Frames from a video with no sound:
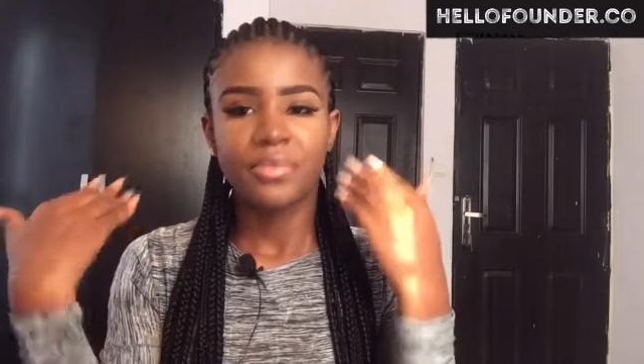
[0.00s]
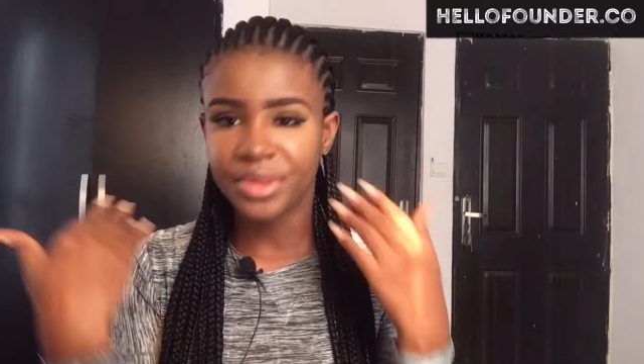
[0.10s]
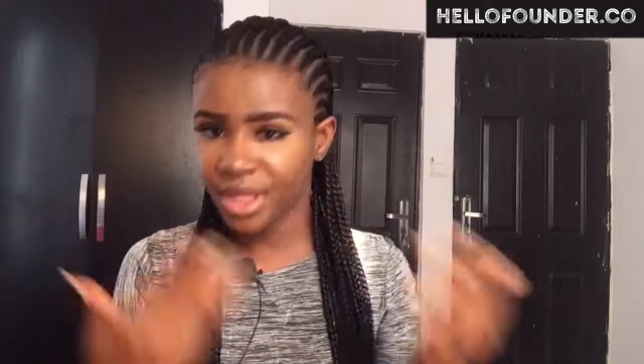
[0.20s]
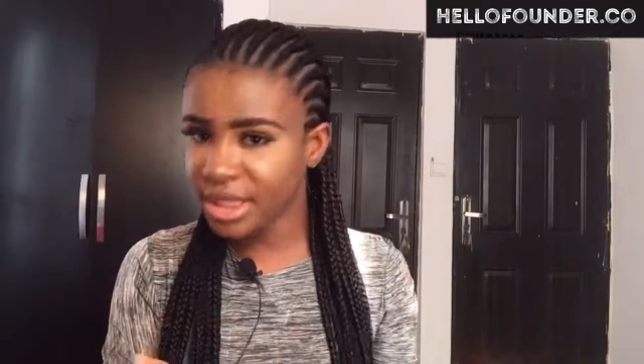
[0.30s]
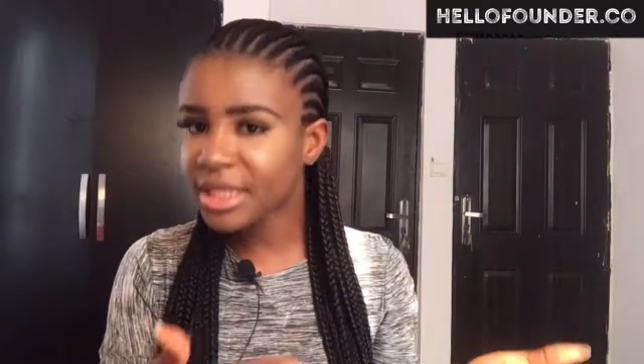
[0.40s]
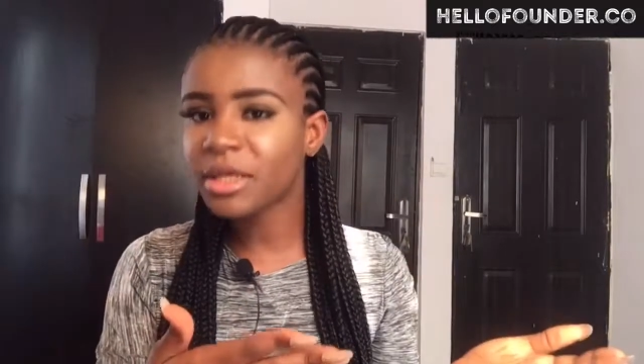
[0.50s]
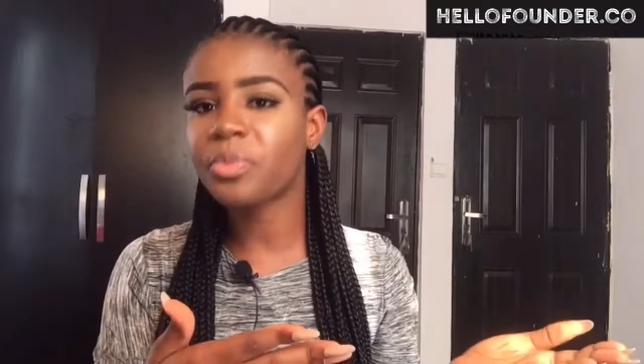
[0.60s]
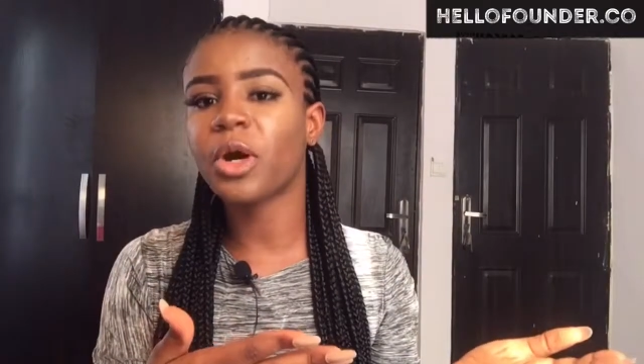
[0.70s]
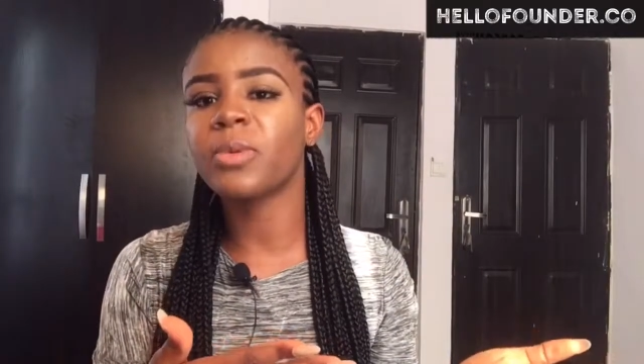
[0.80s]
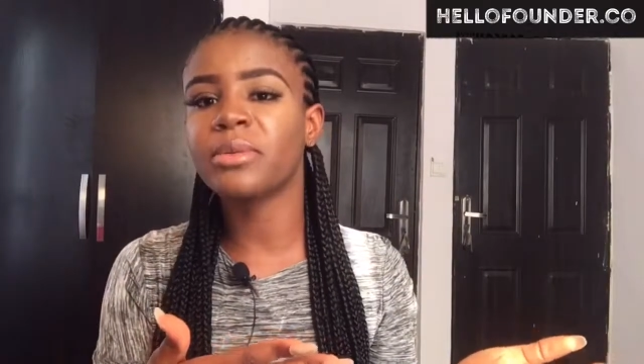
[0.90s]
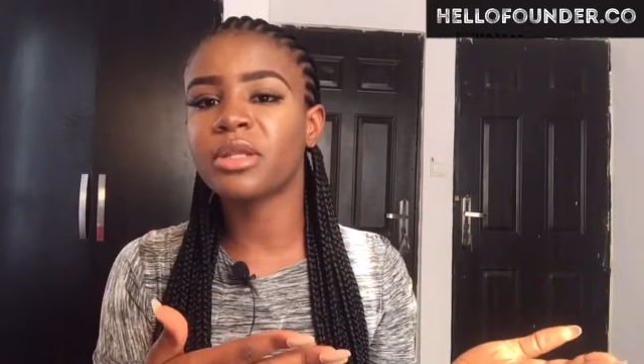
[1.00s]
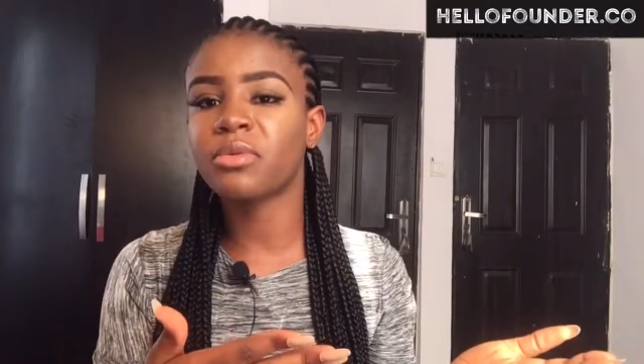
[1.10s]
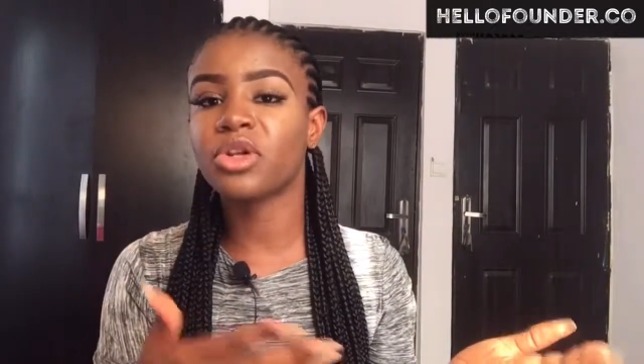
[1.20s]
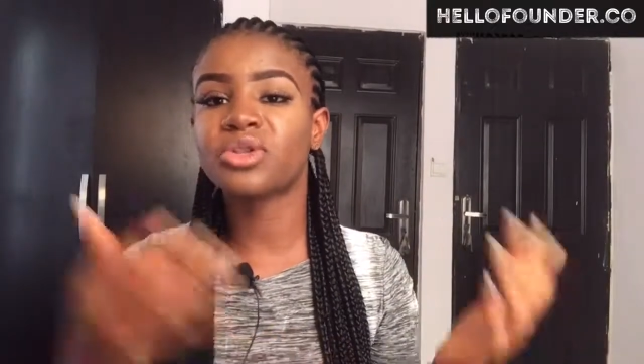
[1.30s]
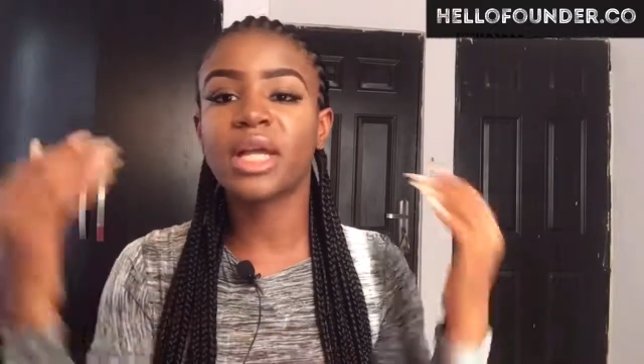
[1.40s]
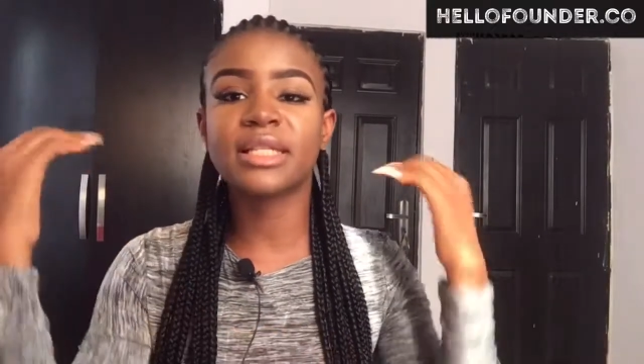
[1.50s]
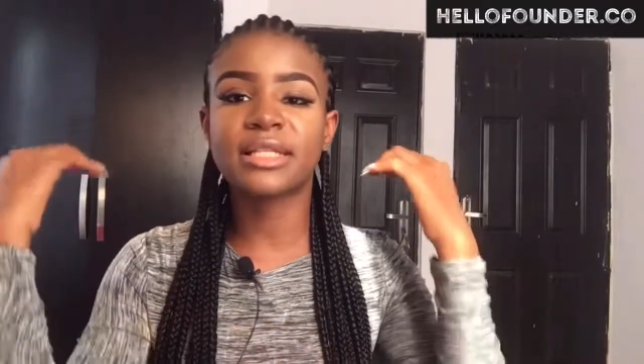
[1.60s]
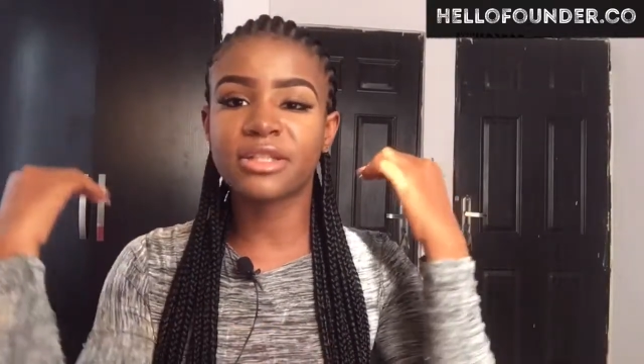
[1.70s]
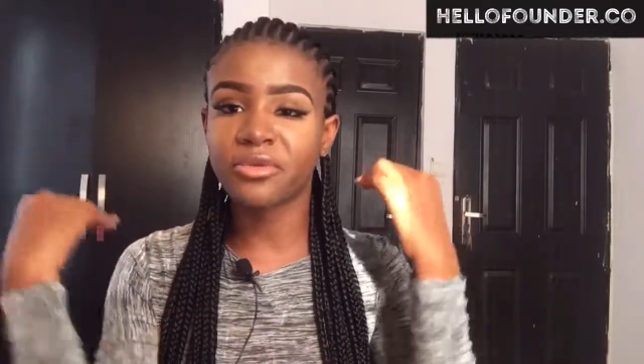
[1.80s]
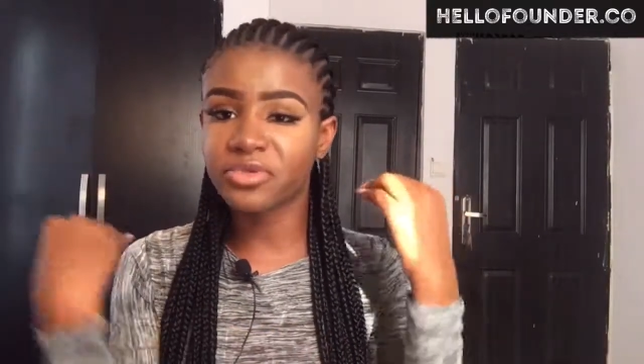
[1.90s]
this is the problem that we're trying
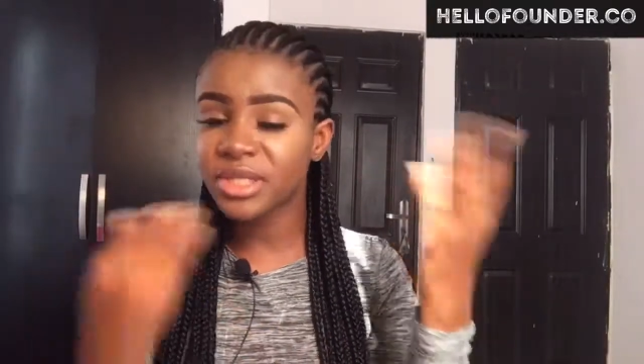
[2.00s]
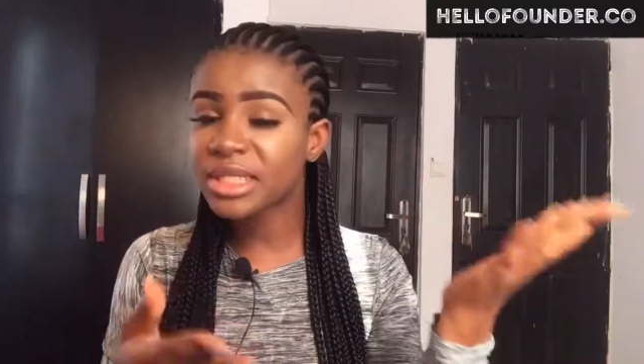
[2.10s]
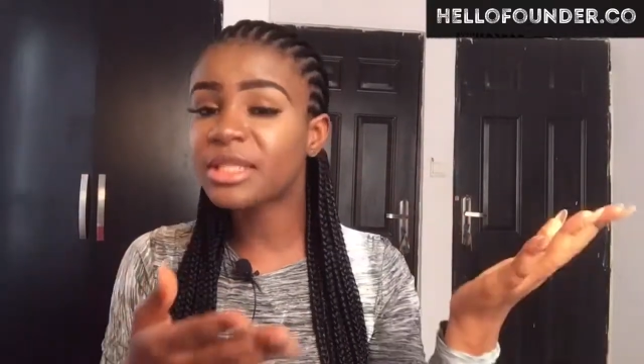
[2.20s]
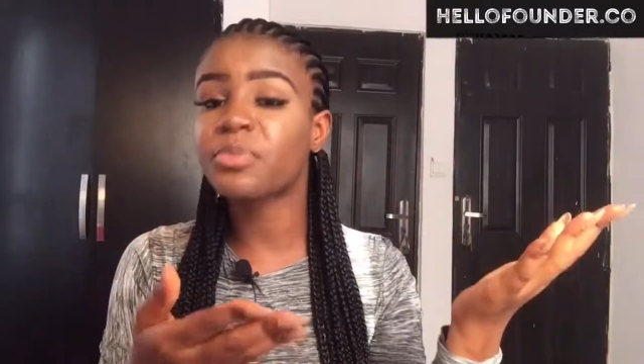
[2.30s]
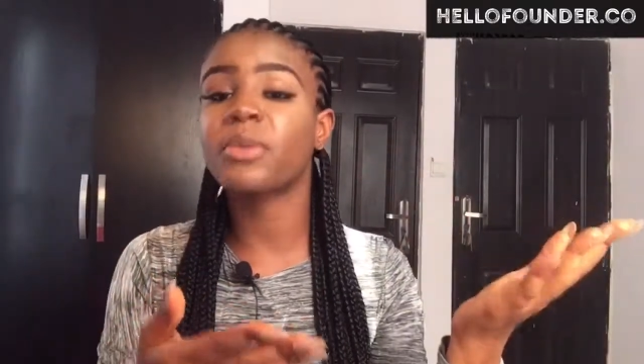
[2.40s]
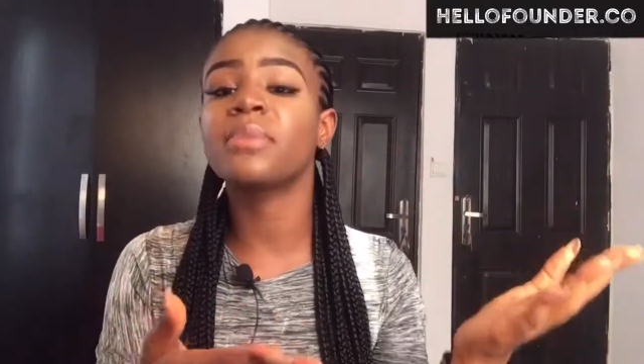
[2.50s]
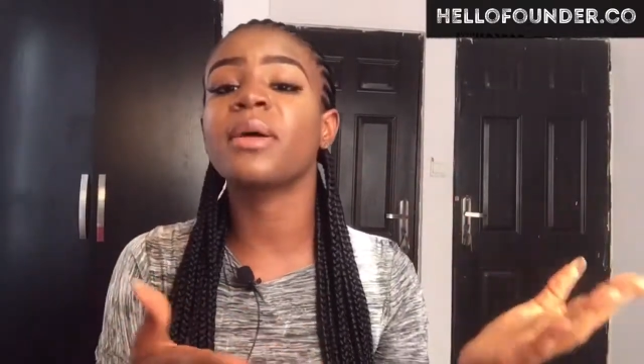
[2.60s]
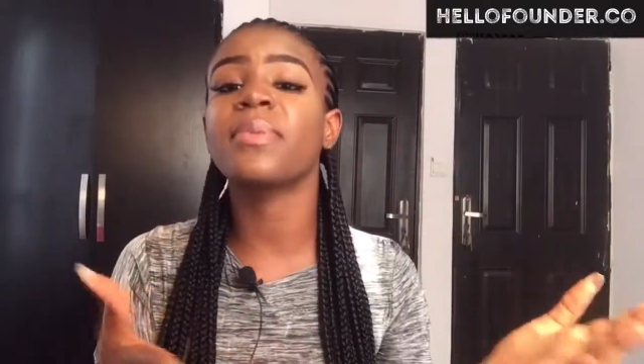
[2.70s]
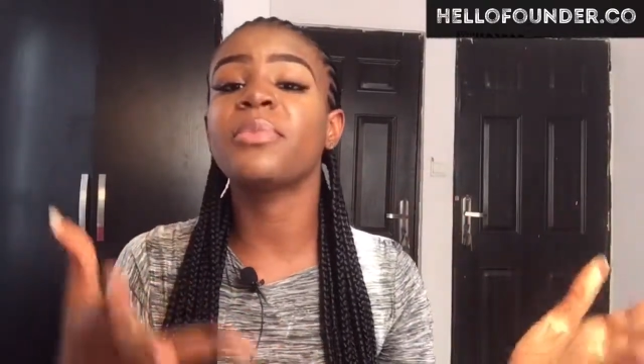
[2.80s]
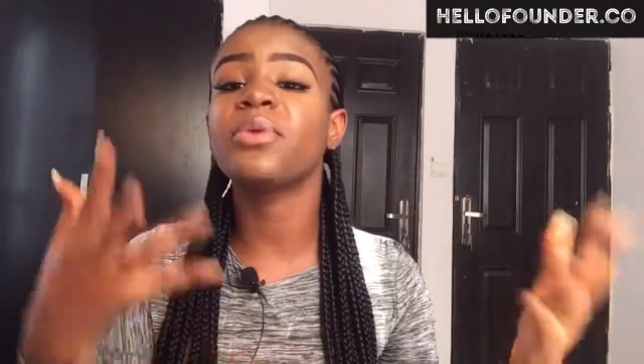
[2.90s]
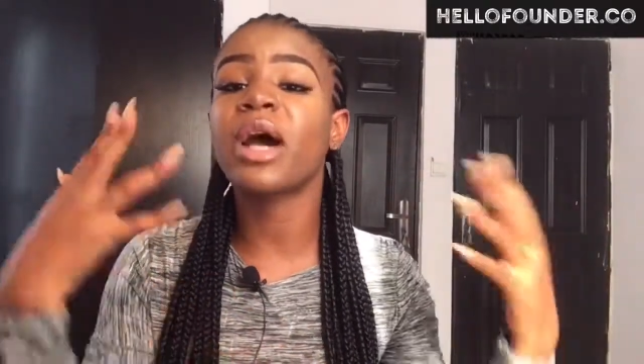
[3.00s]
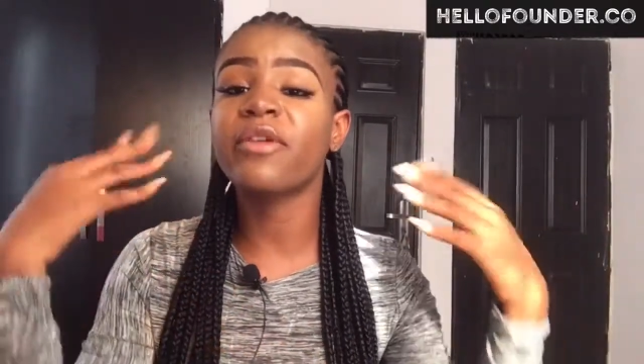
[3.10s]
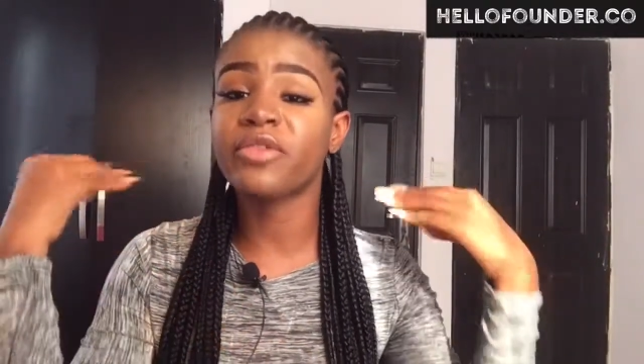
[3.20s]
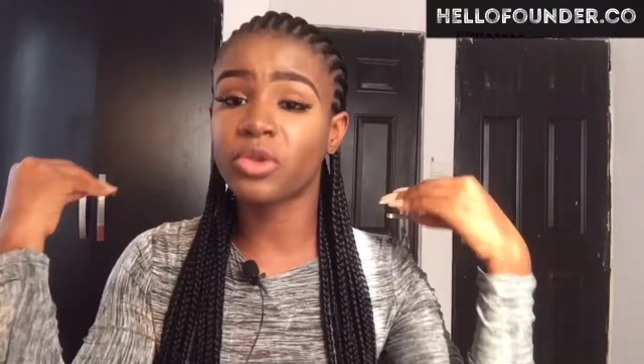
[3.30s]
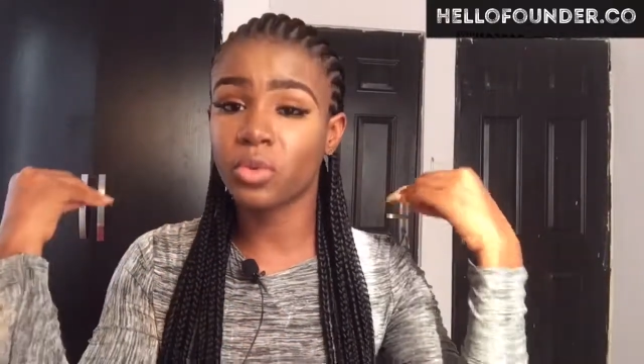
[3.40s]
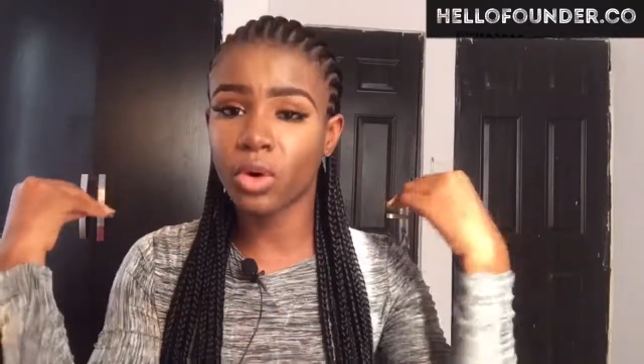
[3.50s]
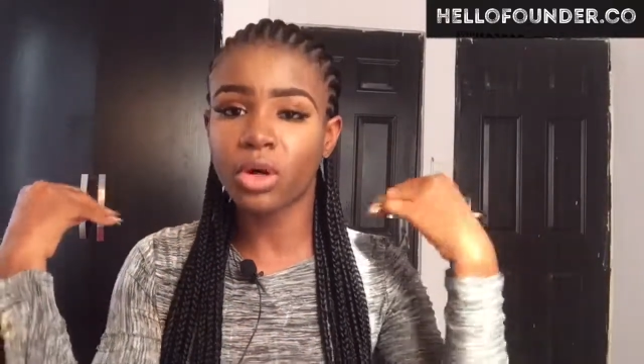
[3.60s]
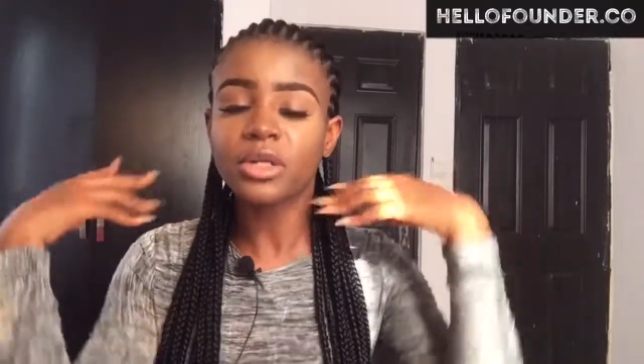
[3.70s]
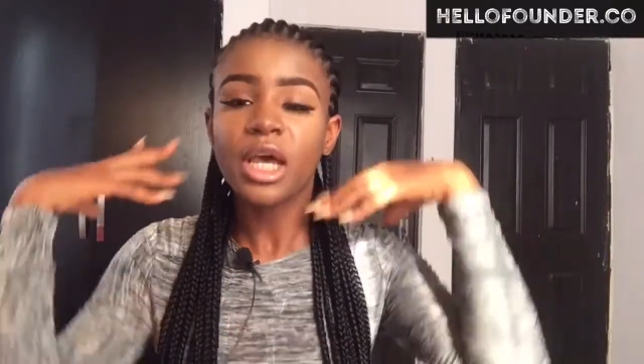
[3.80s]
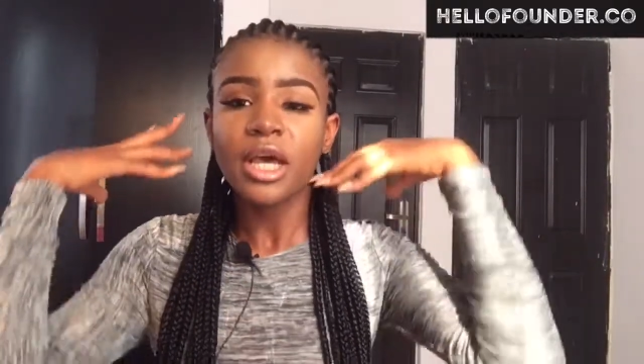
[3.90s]
to solve. This is the problem that people have in the
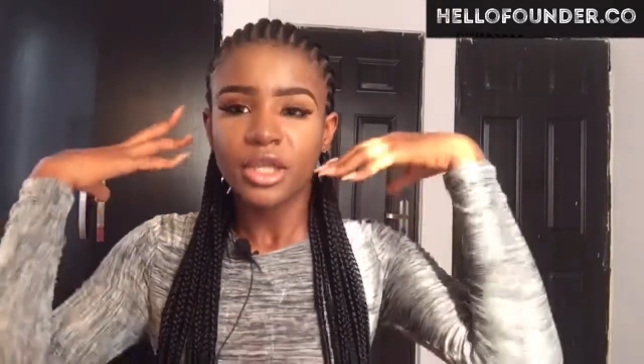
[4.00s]
world.